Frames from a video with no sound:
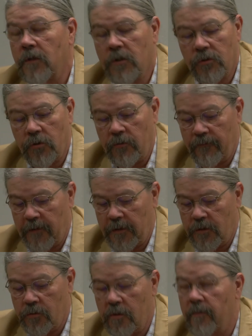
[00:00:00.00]
So you've got
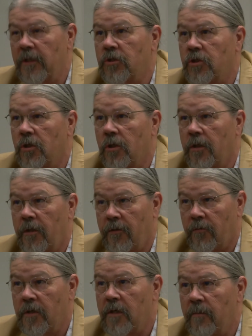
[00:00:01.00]
2-dimensional and
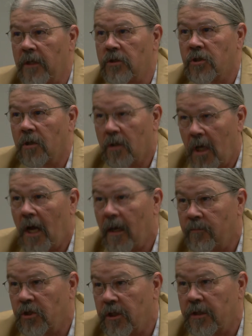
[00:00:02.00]
3-dimensional
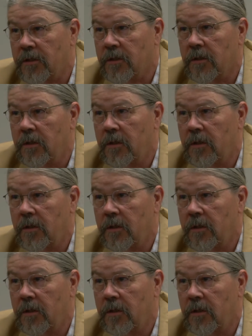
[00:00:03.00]
objects